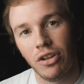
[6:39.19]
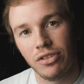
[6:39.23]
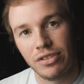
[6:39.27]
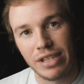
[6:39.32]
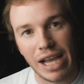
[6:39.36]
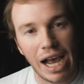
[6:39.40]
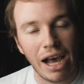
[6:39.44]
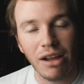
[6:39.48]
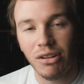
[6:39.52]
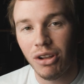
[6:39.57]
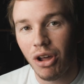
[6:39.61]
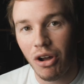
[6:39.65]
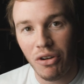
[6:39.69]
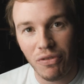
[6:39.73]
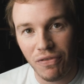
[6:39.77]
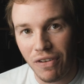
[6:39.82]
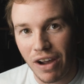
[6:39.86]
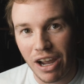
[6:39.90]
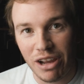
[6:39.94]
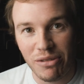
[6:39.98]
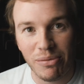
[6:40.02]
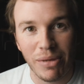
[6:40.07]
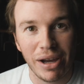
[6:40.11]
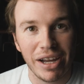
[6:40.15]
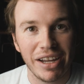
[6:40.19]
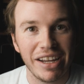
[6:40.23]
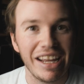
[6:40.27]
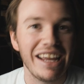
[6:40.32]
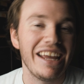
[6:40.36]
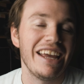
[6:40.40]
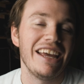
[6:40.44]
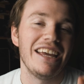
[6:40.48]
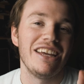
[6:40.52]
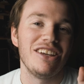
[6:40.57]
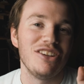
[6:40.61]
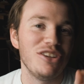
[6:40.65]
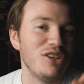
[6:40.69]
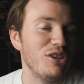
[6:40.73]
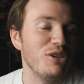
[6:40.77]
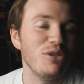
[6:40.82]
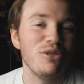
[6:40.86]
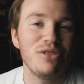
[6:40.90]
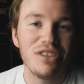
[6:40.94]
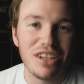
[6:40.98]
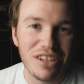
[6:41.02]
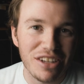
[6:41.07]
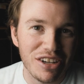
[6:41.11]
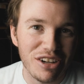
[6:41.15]
Download Find My,
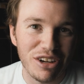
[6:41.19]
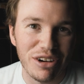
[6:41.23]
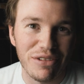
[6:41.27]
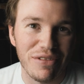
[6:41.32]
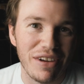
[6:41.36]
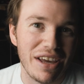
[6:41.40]
use it to your